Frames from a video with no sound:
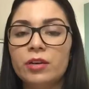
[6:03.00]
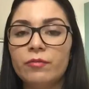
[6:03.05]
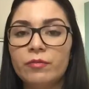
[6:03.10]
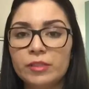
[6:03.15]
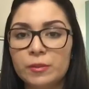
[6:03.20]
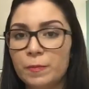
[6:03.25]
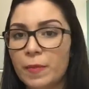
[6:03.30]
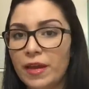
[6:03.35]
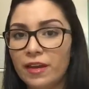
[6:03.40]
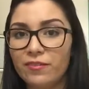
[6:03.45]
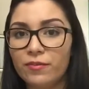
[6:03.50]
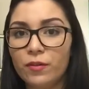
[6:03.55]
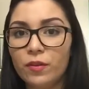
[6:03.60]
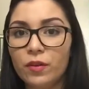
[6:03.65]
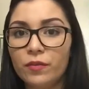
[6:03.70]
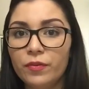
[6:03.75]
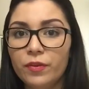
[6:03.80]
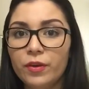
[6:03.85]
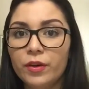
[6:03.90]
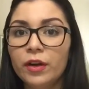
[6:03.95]
and
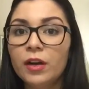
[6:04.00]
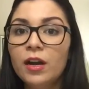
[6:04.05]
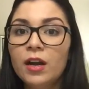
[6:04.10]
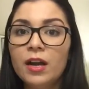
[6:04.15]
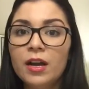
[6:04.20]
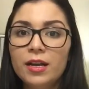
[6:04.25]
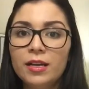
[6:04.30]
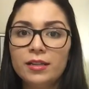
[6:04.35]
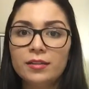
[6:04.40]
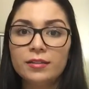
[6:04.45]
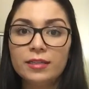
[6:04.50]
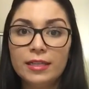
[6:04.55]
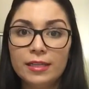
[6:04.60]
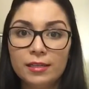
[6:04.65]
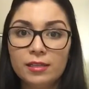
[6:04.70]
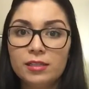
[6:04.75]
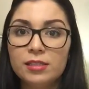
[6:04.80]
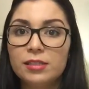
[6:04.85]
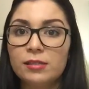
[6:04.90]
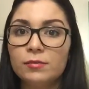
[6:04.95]
respectful of her
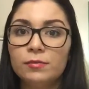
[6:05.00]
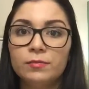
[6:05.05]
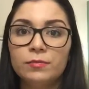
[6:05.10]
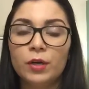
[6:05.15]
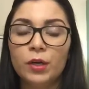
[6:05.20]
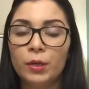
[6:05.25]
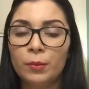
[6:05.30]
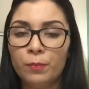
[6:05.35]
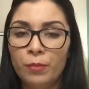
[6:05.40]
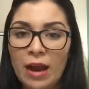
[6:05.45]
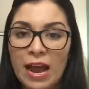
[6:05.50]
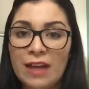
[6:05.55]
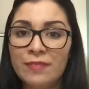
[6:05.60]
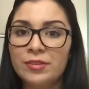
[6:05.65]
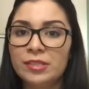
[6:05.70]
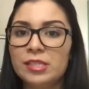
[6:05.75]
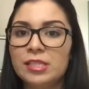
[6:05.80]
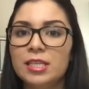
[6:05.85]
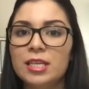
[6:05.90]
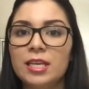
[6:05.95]
needs and her
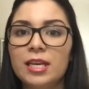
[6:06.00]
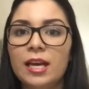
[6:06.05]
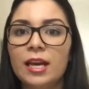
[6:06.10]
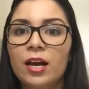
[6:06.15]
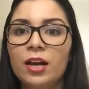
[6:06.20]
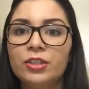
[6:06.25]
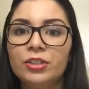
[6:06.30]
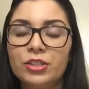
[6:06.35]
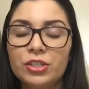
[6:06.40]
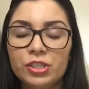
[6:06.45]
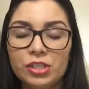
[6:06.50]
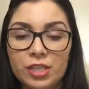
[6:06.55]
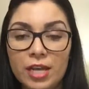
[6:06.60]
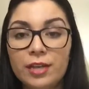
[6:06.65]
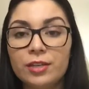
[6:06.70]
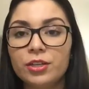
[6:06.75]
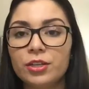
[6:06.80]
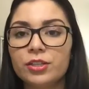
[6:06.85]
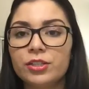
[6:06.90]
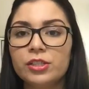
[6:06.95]
privacy and
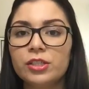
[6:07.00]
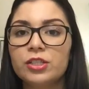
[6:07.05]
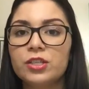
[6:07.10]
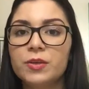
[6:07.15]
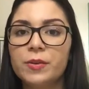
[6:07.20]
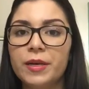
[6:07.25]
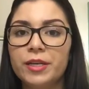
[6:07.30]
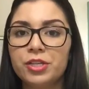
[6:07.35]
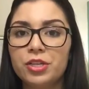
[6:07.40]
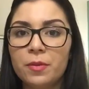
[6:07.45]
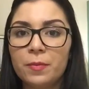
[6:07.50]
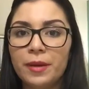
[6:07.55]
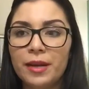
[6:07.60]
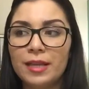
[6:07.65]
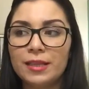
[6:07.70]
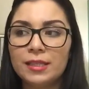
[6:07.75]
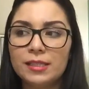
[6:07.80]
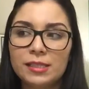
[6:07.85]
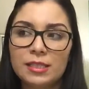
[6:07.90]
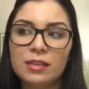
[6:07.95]
understand her situation, but
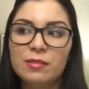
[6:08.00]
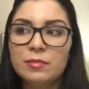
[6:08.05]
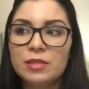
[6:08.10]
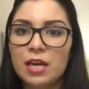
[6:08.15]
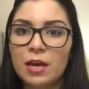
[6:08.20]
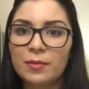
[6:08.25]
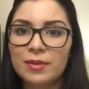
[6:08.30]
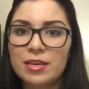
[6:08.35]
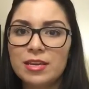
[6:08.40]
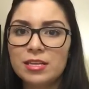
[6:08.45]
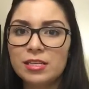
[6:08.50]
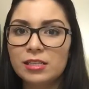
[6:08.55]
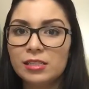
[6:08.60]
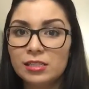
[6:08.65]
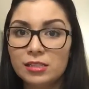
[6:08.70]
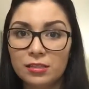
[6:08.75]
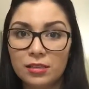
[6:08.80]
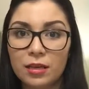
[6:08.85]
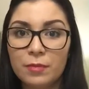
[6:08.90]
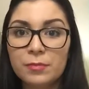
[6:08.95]
at the same time
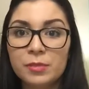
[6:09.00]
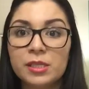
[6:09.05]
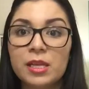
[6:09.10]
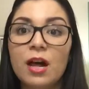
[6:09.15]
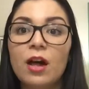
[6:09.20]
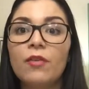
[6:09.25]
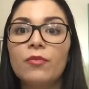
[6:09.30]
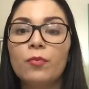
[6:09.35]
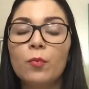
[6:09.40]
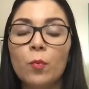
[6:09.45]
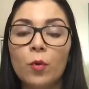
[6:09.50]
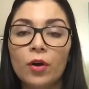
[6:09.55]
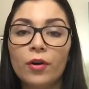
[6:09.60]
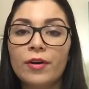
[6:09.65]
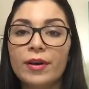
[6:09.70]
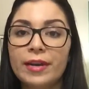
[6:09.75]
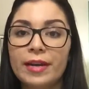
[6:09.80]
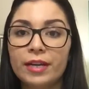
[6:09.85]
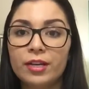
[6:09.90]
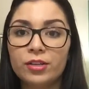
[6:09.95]
he's himself
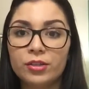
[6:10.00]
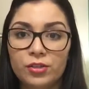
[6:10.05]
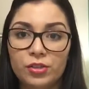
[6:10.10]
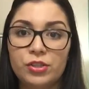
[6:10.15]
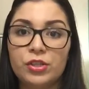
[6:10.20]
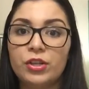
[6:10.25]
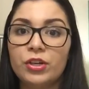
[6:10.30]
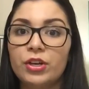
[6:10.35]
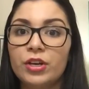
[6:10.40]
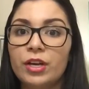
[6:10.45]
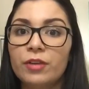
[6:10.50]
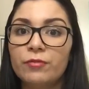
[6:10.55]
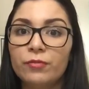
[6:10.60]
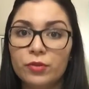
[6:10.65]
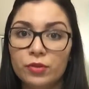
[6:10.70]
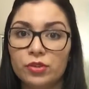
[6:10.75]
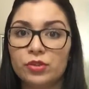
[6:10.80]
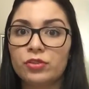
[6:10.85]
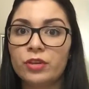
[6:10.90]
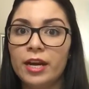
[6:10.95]
worried and concerned and
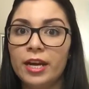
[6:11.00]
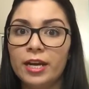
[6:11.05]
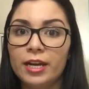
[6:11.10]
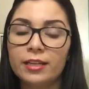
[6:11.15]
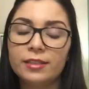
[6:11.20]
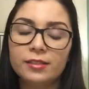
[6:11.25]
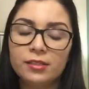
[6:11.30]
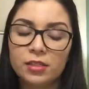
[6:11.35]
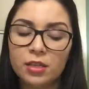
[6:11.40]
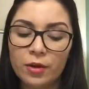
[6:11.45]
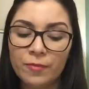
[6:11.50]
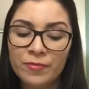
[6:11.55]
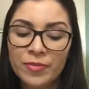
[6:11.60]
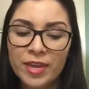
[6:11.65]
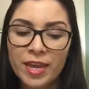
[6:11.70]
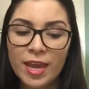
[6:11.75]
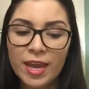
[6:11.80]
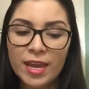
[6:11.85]
frustrated. So